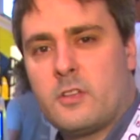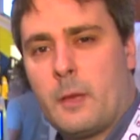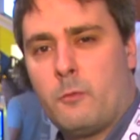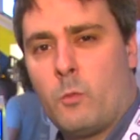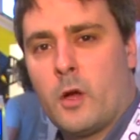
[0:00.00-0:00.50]

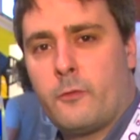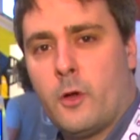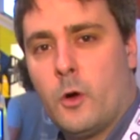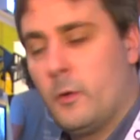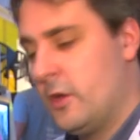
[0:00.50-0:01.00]
type of
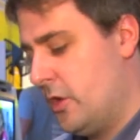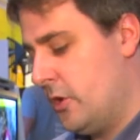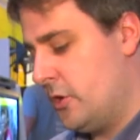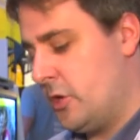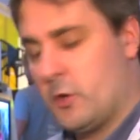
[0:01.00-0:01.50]
workflow,
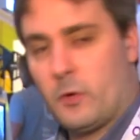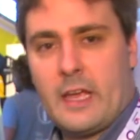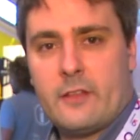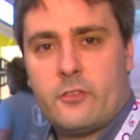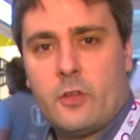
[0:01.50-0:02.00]
you don't
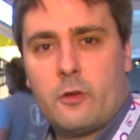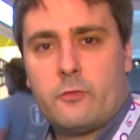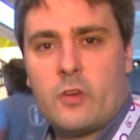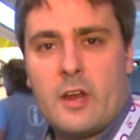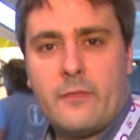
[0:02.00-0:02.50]
get stuck
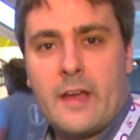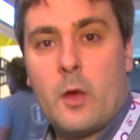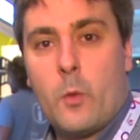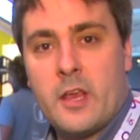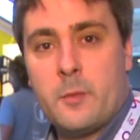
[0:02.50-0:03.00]
trying to find
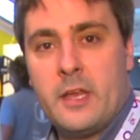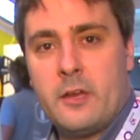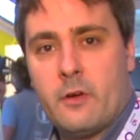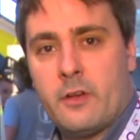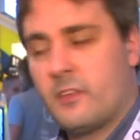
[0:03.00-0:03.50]
out where your
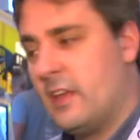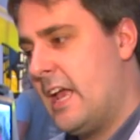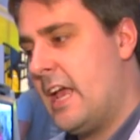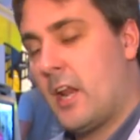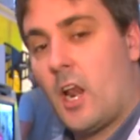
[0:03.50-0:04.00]
media is.
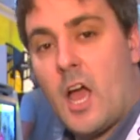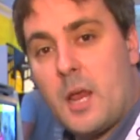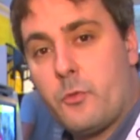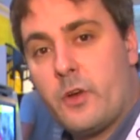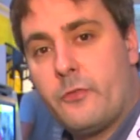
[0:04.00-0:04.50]
In a
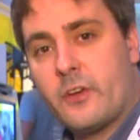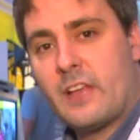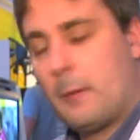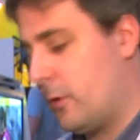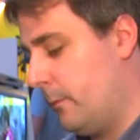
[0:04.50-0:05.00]
library, for
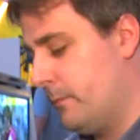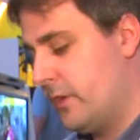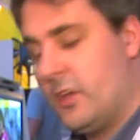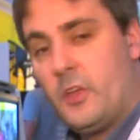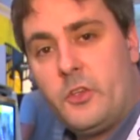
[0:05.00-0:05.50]
example,
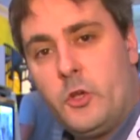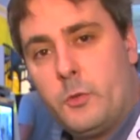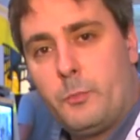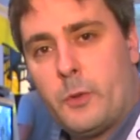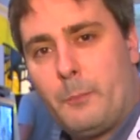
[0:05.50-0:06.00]

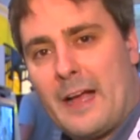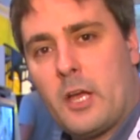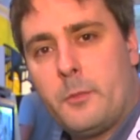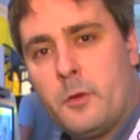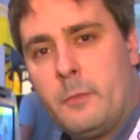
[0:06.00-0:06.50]
you'd
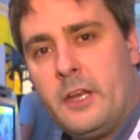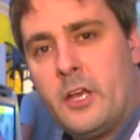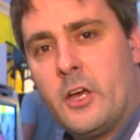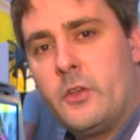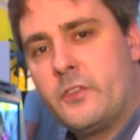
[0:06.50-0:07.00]
back up your
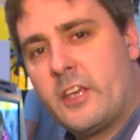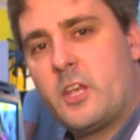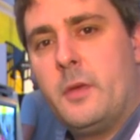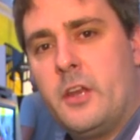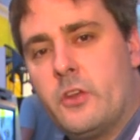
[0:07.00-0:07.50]
media, you take
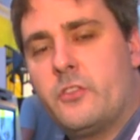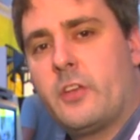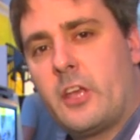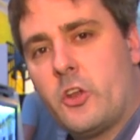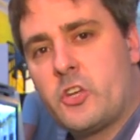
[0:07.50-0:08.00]
your media and
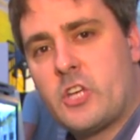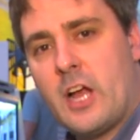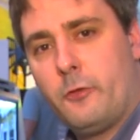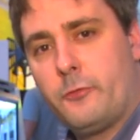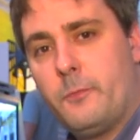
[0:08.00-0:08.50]
stick it on a
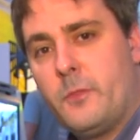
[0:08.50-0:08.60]
shelf.